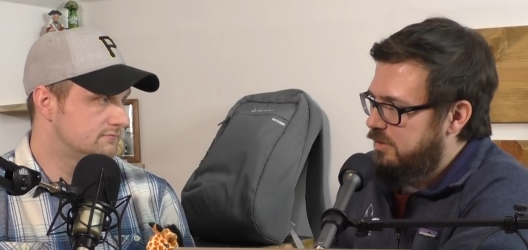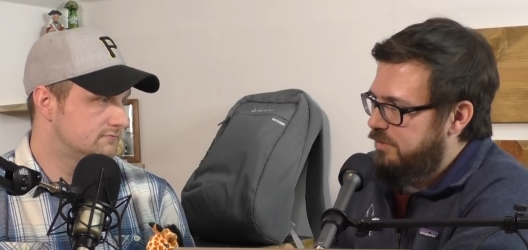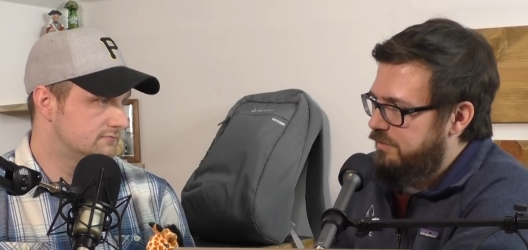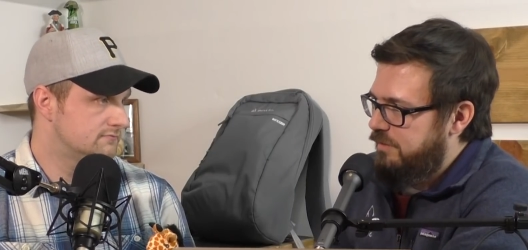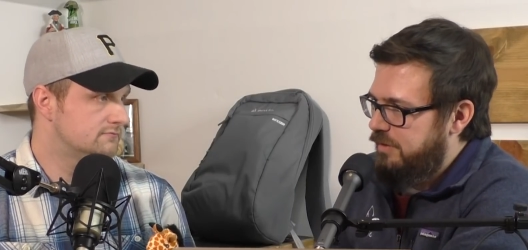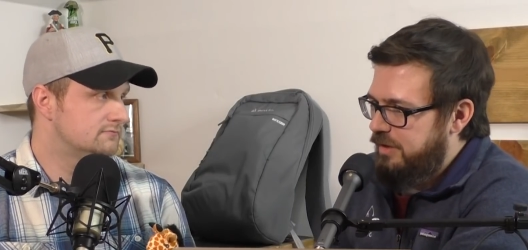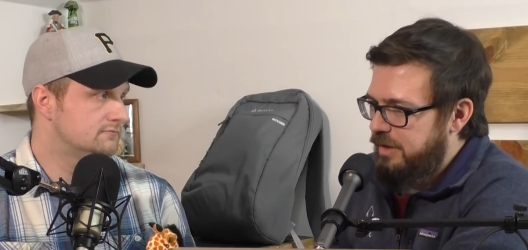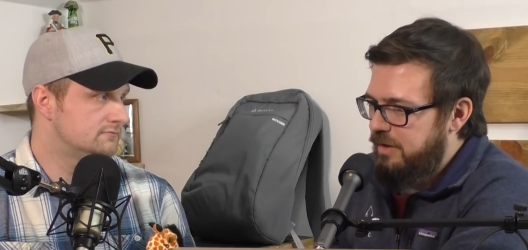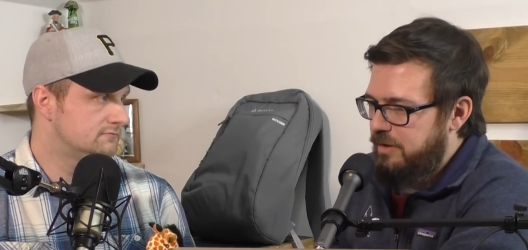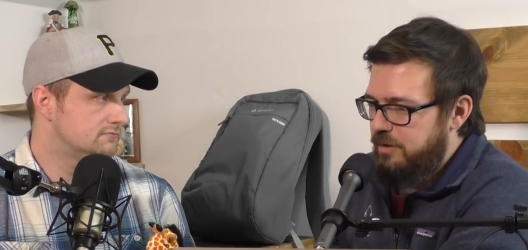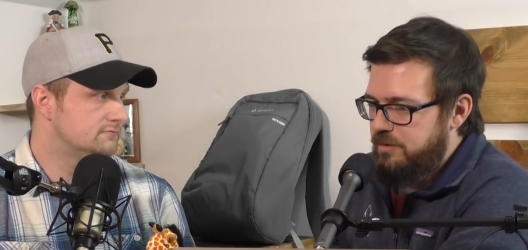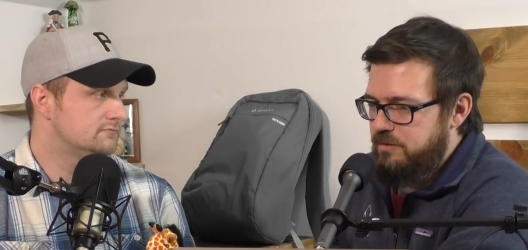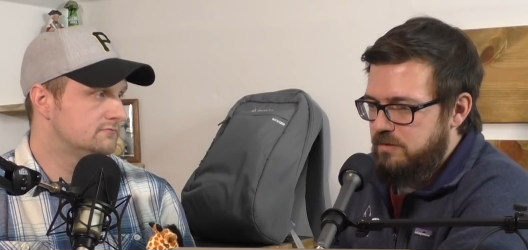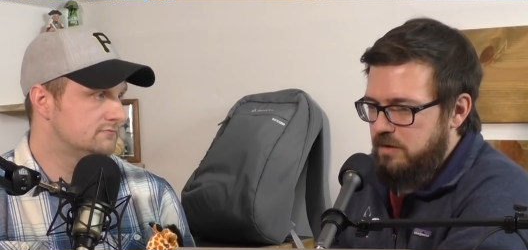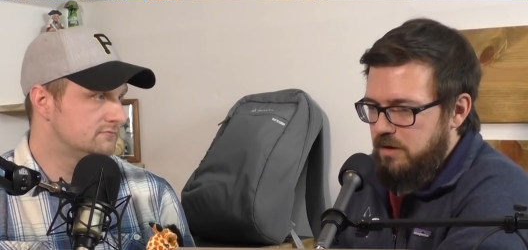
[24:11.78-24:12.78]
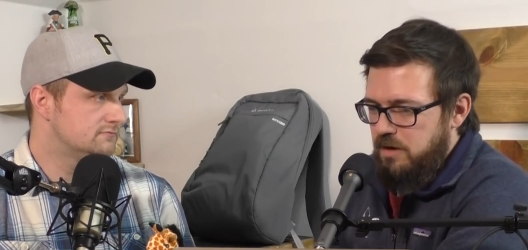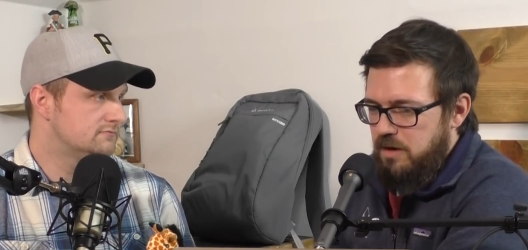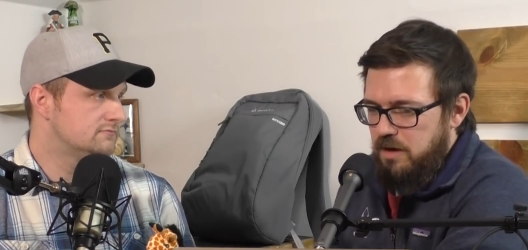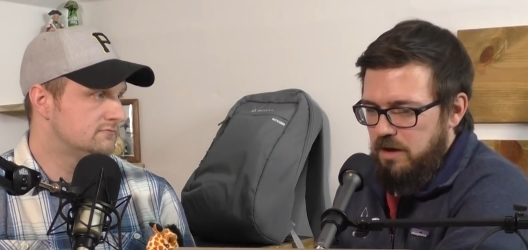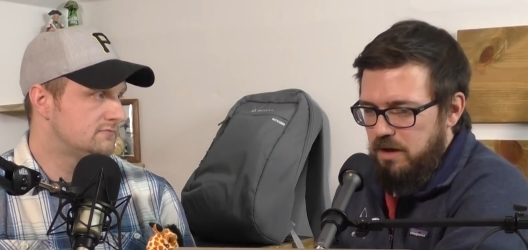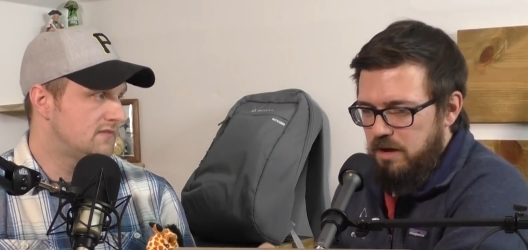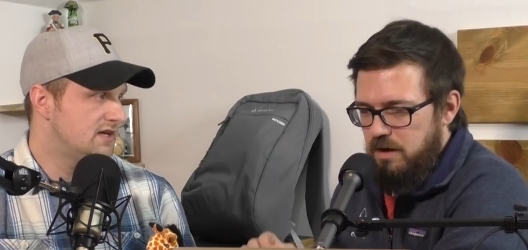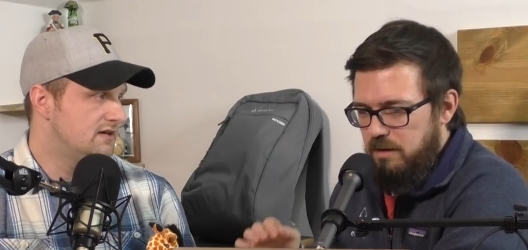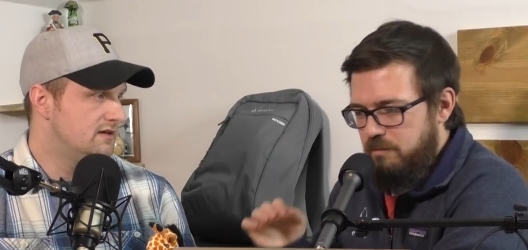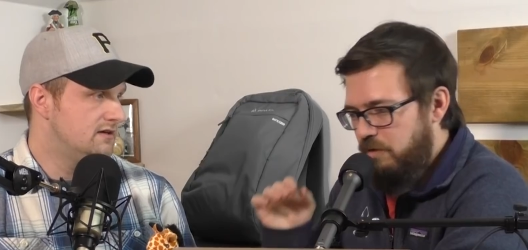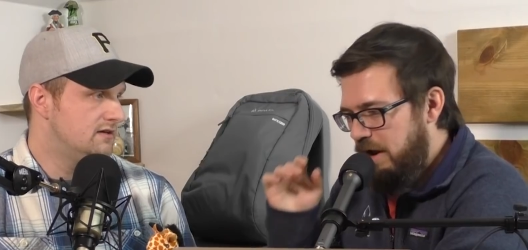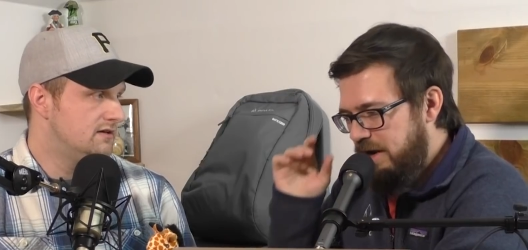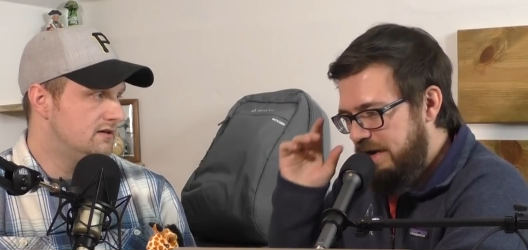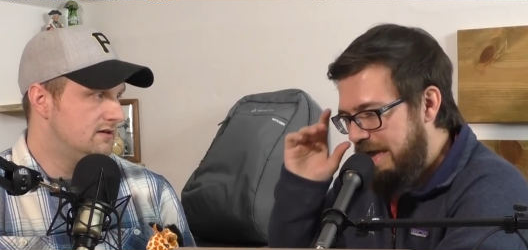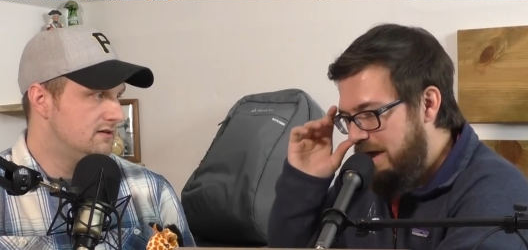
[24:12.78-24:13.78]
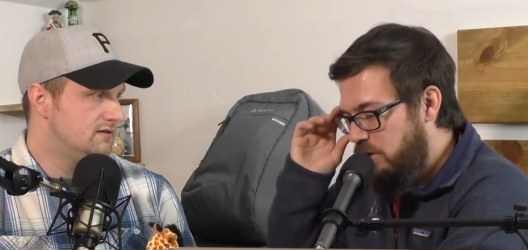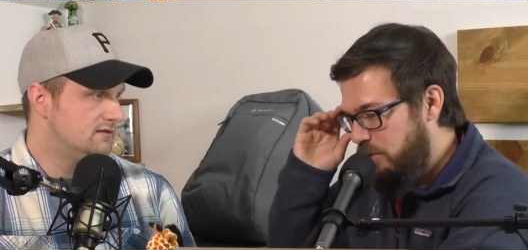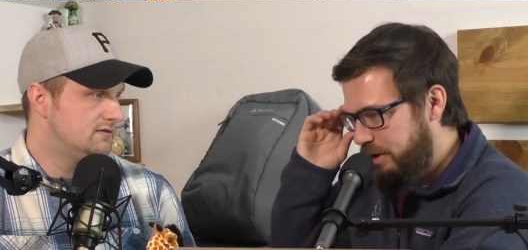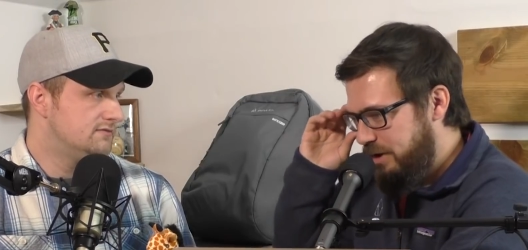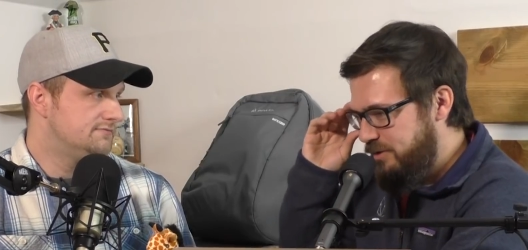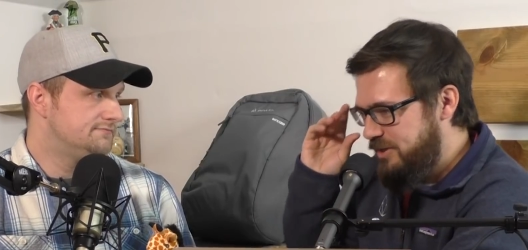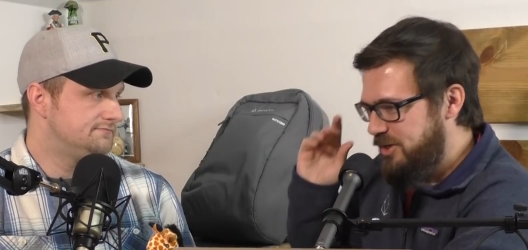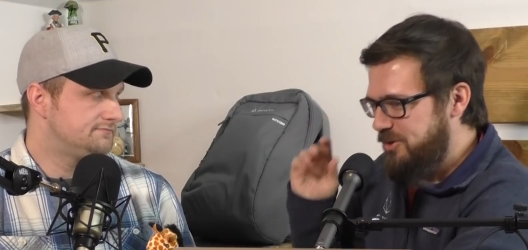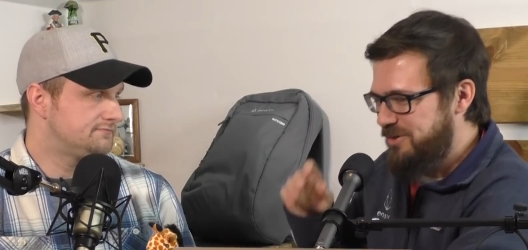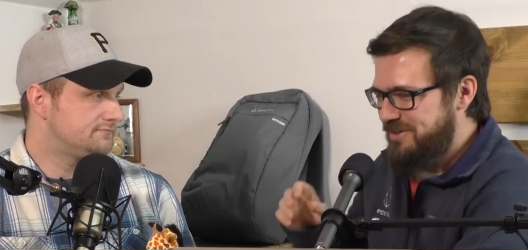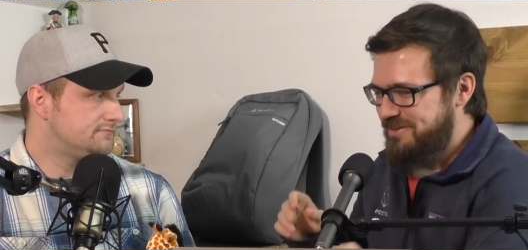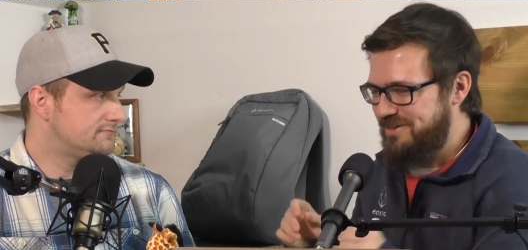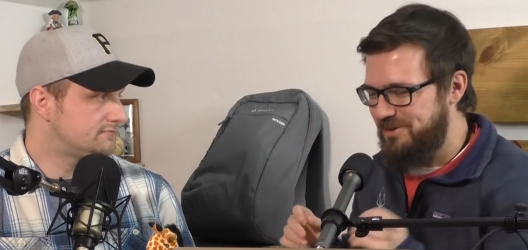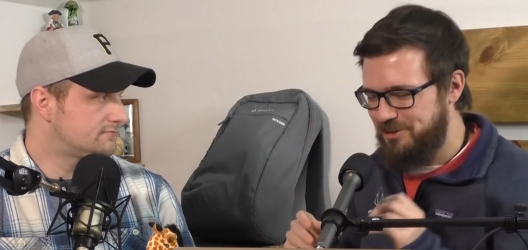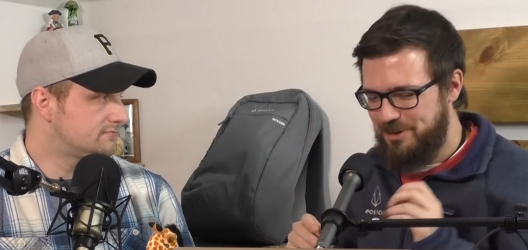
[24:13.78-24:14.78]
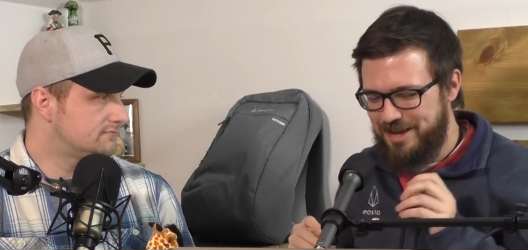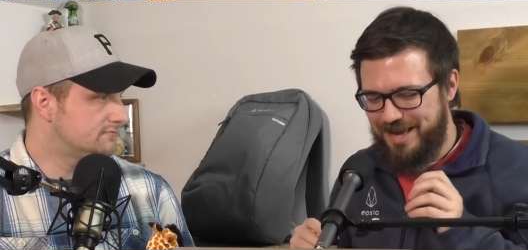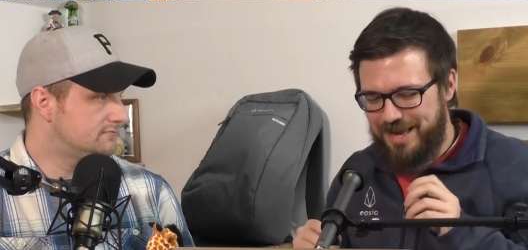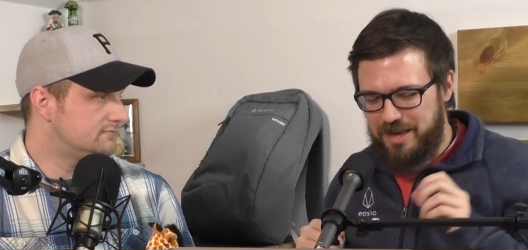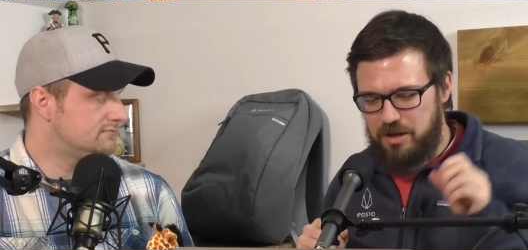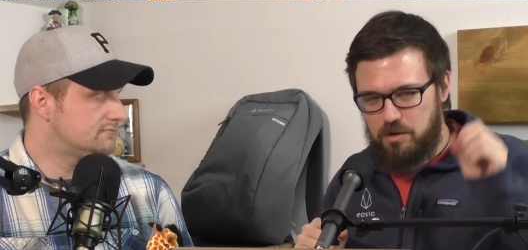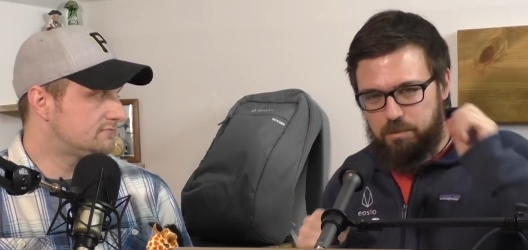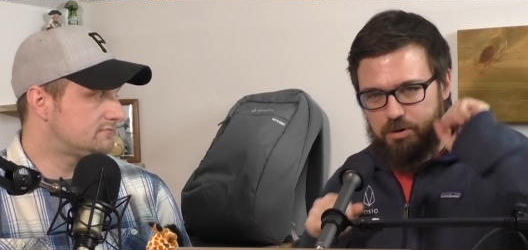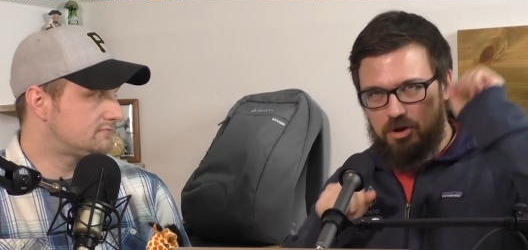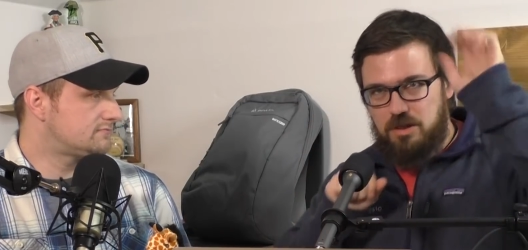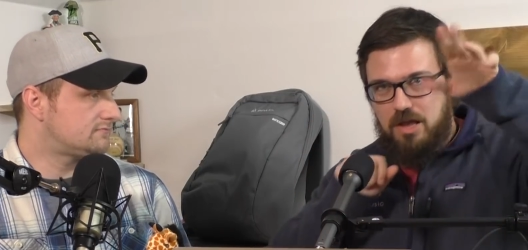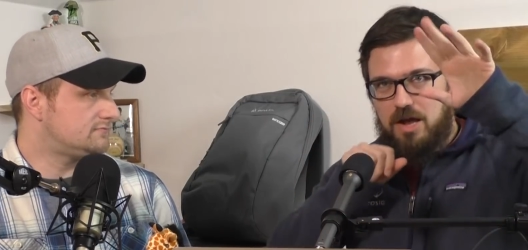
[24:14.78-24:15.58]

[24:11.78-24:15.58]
Speaker 1: for EOS. Right now, what you do is you put